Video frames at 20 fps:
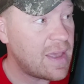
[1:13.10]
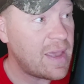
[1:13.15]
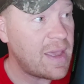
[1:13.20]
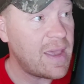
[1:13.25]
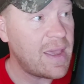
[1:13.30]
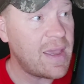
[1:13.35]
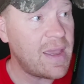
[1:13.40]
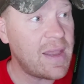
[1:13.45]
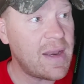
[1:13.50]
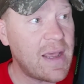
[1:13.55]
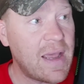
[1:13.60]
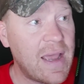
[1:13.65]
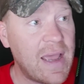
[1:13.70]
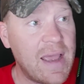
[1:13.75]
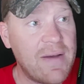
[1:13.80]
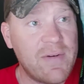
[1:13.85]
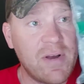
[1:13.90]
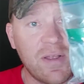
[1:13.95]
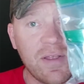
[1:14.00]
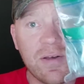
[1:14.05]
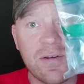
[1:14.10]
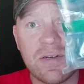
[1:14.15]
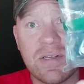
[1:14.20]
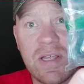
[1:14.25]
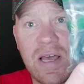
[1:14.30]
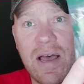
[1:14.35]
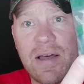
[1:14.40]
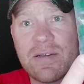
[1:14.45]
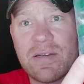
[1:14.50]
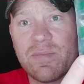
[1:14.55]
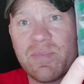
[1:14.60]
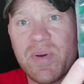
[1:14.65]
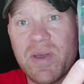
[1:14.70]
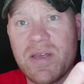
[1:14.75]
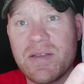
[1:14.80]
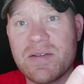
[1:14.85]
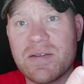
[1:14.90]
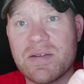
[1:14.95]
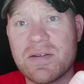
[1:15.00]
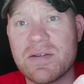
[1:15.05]
And I have all those 1,000
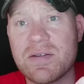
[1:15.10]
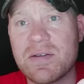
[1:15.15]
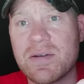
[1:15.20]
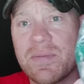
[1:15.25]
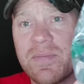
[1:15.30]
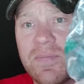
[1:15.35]
pieces